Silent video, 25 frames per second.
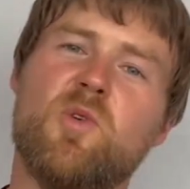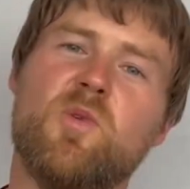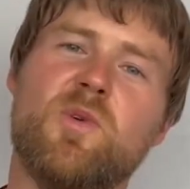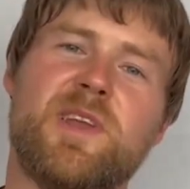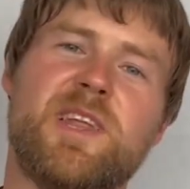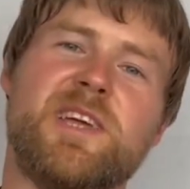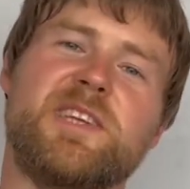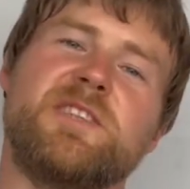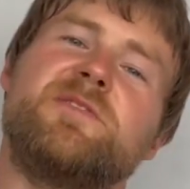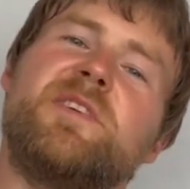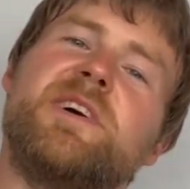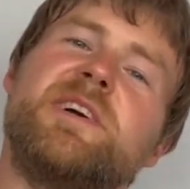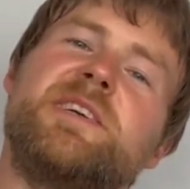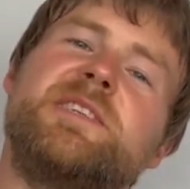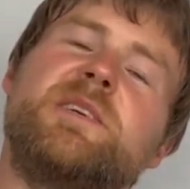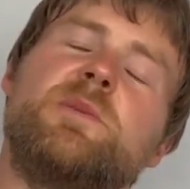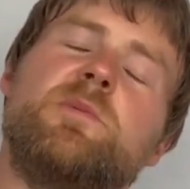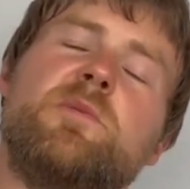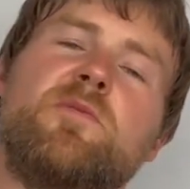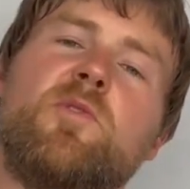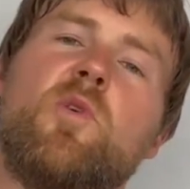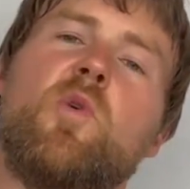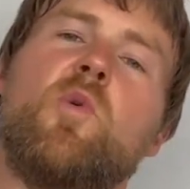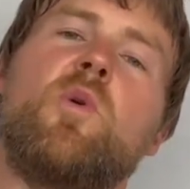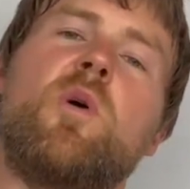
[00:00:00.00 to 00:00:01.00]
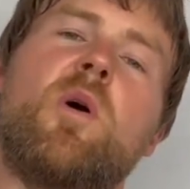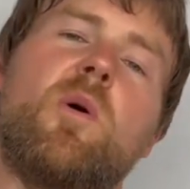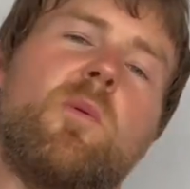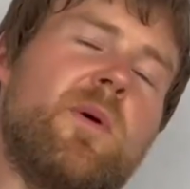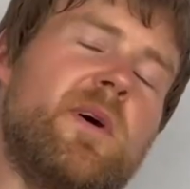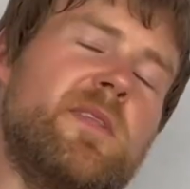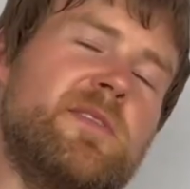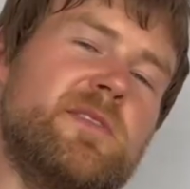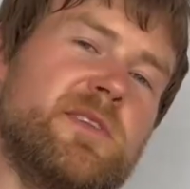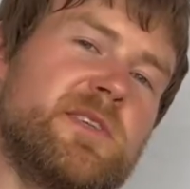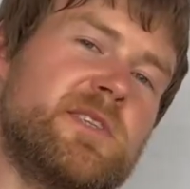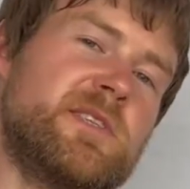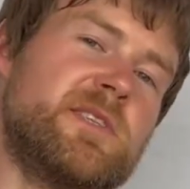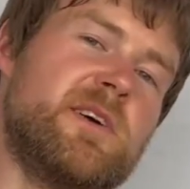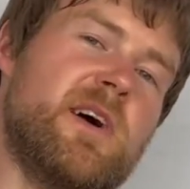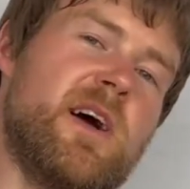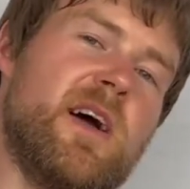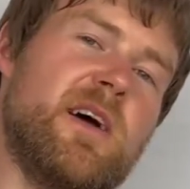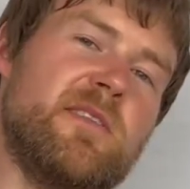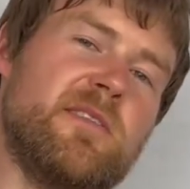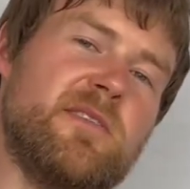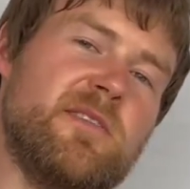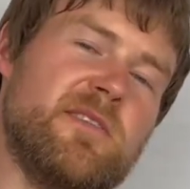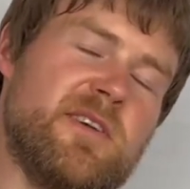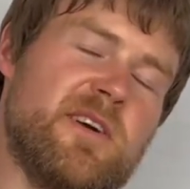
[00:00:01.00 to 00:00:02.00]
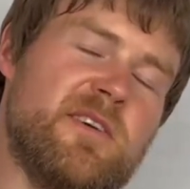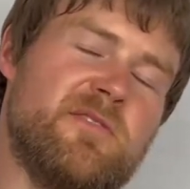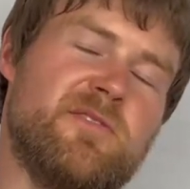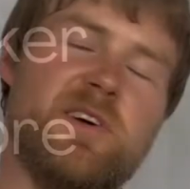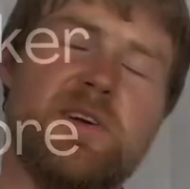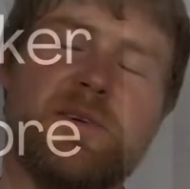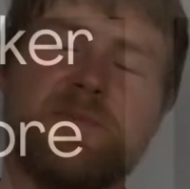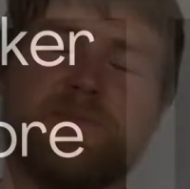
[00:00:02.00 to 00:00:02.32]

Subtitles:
And let's face it, we've all got one that's tighter than the other,